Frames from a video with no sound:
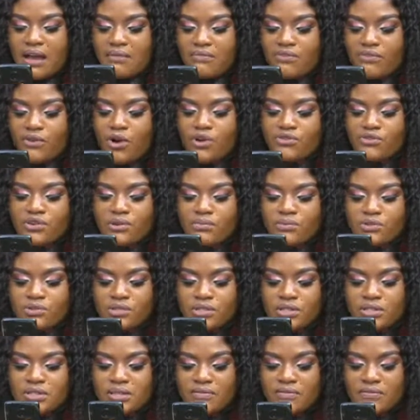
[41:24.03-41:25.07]
for Honorable
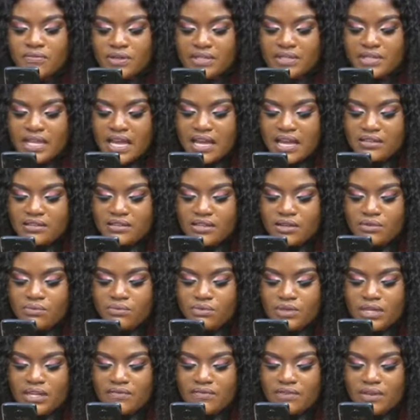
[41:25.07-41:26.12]
Joseph Foster Andor
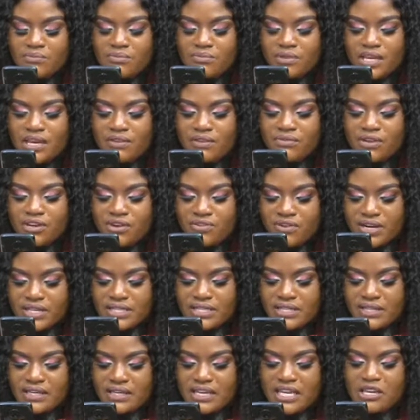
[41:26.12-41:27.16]
will never be a
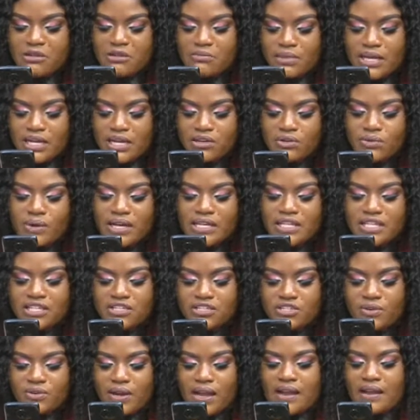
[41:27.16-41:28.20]
regret in the Himan Lower
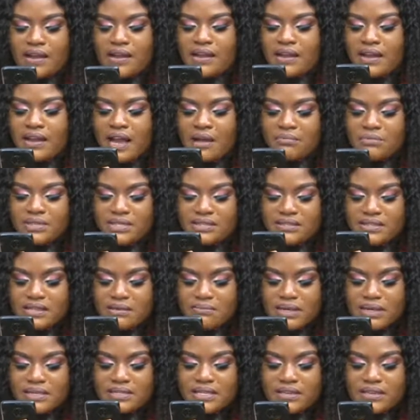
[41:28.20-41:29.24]
Dentra. Come
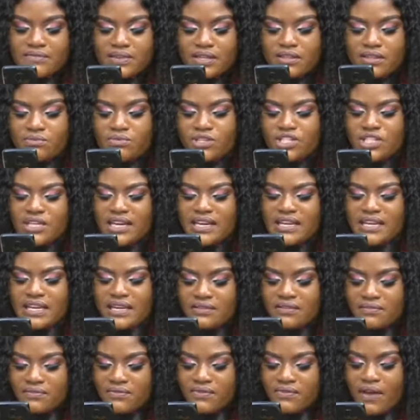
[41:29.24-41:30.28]
December 7th, we shall
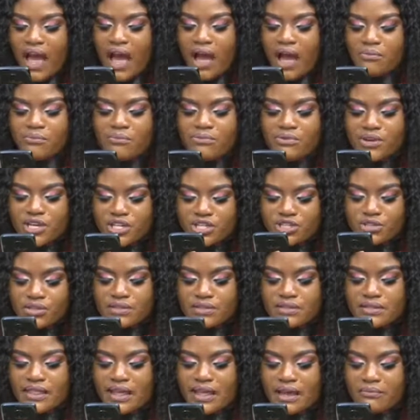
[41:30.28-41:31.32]
give our
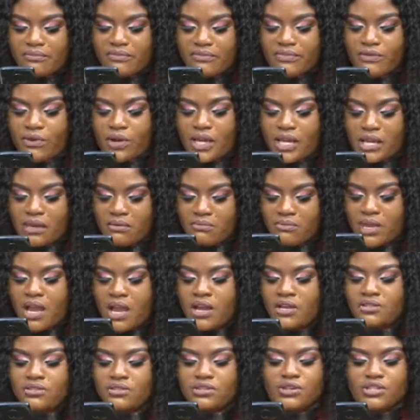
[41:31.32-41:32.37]
precious thumb for him
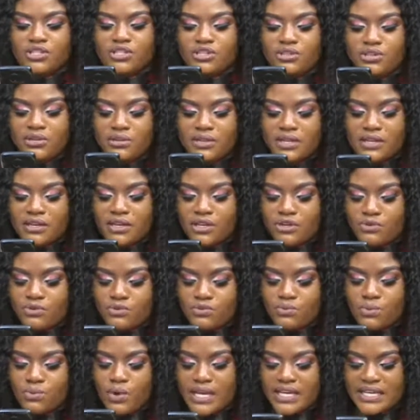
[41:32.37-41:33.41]
to continue the
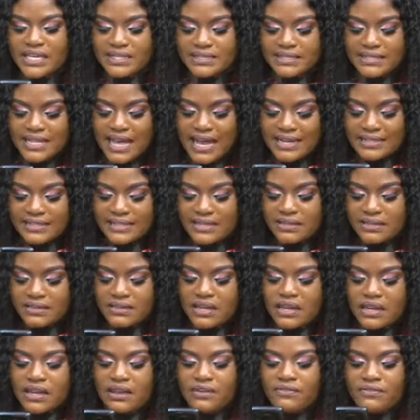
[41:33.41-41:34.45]
good work he started
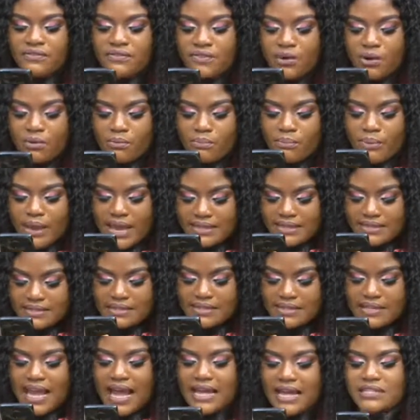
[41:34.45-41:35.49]
from
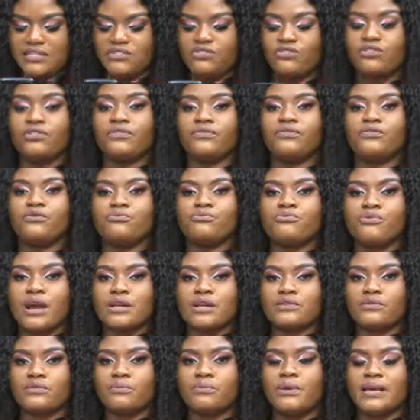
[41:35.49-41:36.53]
Percy at Chifu
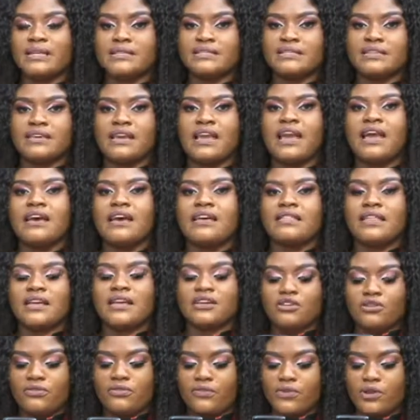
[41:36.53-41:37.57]
Pra. So, Percy,
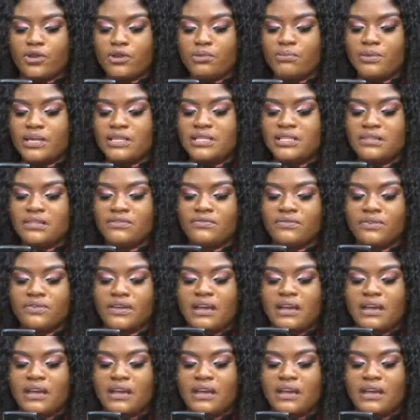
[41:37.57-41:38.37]
thank you for your message.